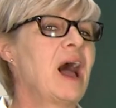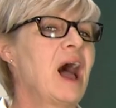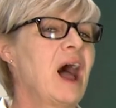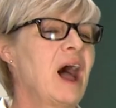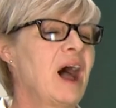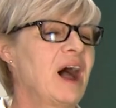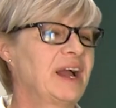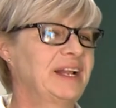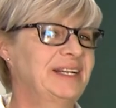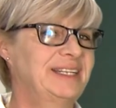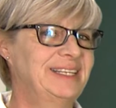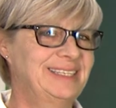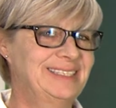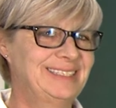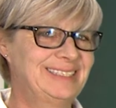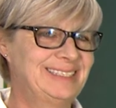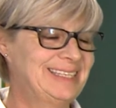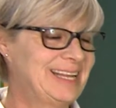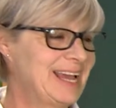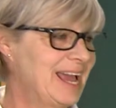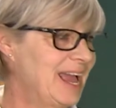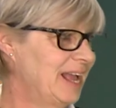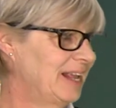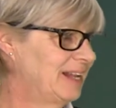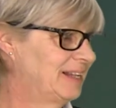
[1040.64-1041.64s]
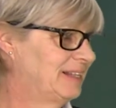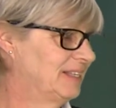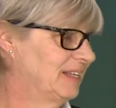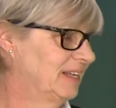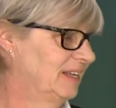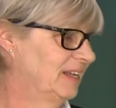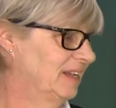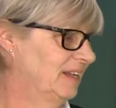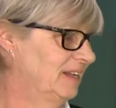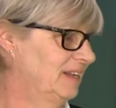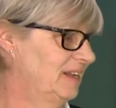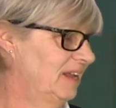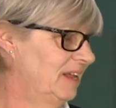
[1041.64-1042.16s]
I
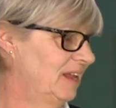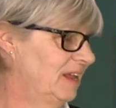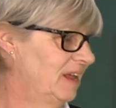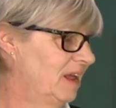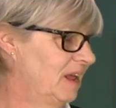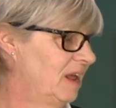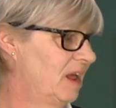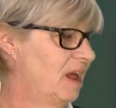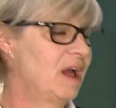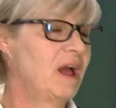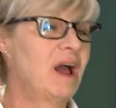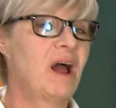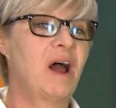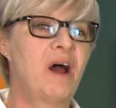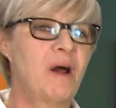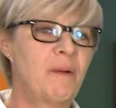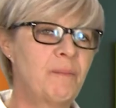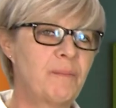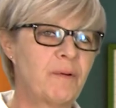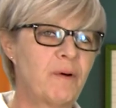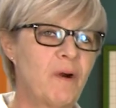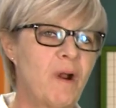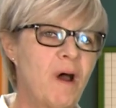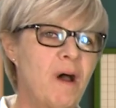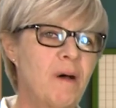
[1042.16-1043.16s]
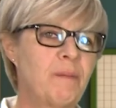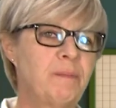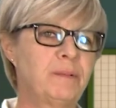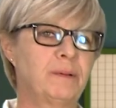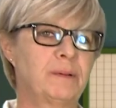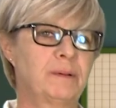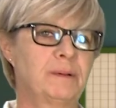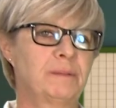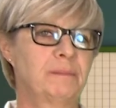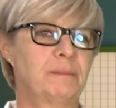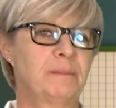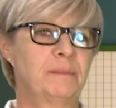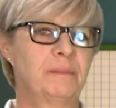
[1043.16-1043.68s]
detected a
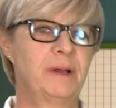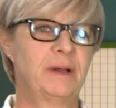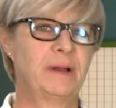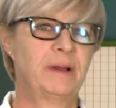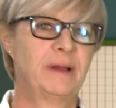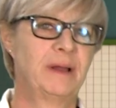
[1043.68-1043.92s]
problem.